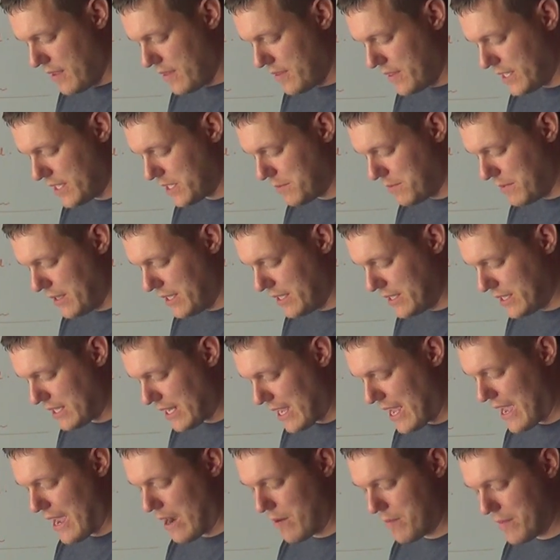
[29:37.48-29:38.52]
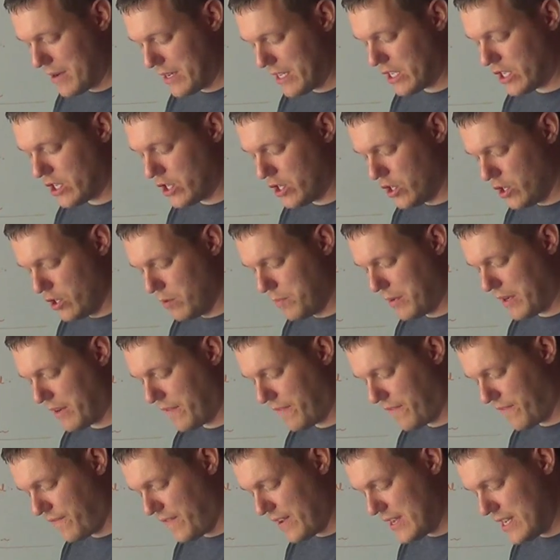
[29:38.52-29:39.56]
This means how many cubic
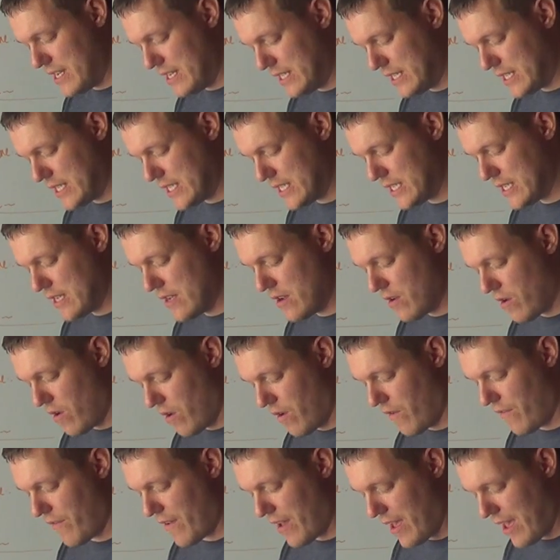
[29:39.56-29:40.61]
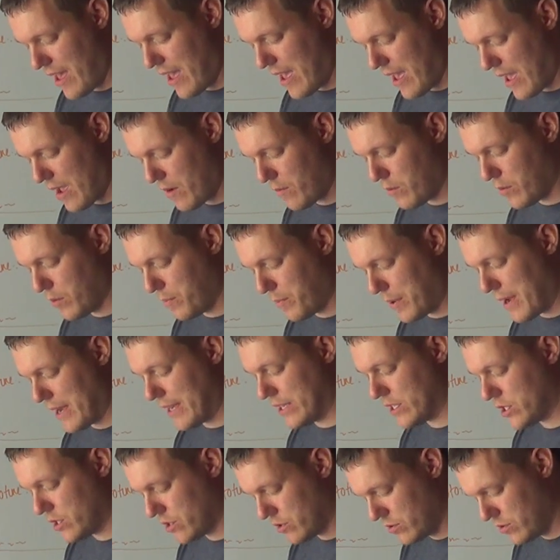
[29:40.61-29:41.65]
feet of air will
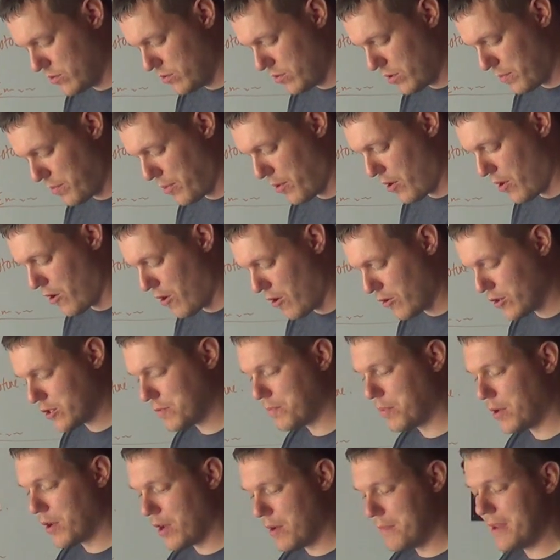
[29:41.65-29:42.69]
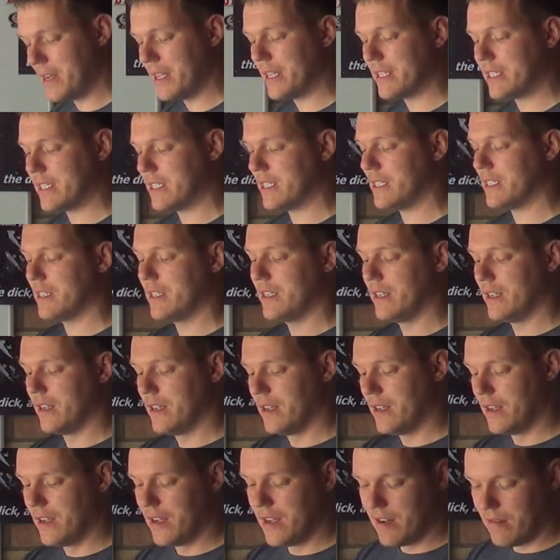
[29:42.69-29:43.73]
pass through the ports per minute.
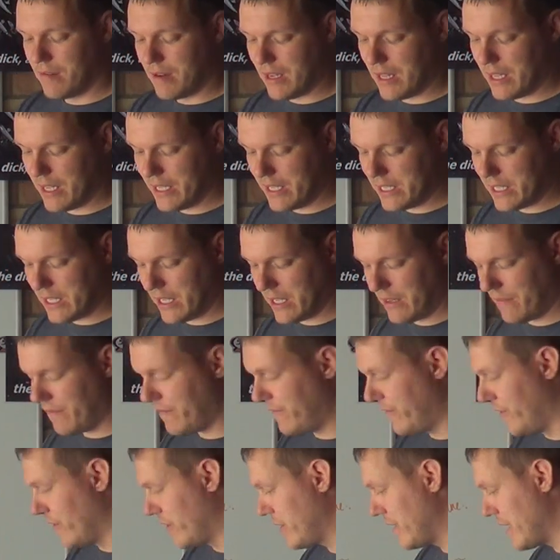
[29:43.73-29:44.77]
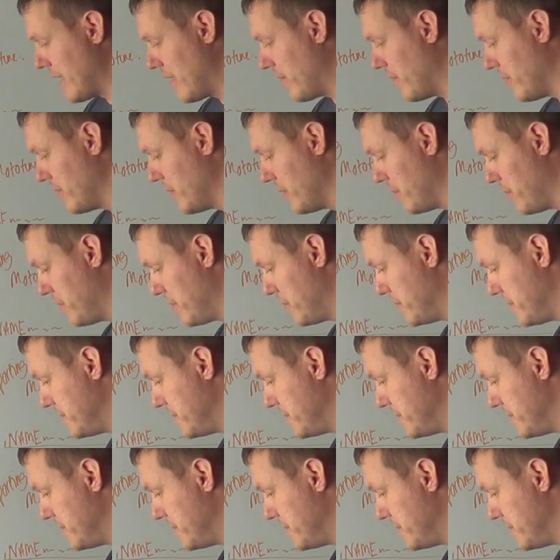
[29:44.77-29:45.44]
Well, at least he didn't fuck that one up.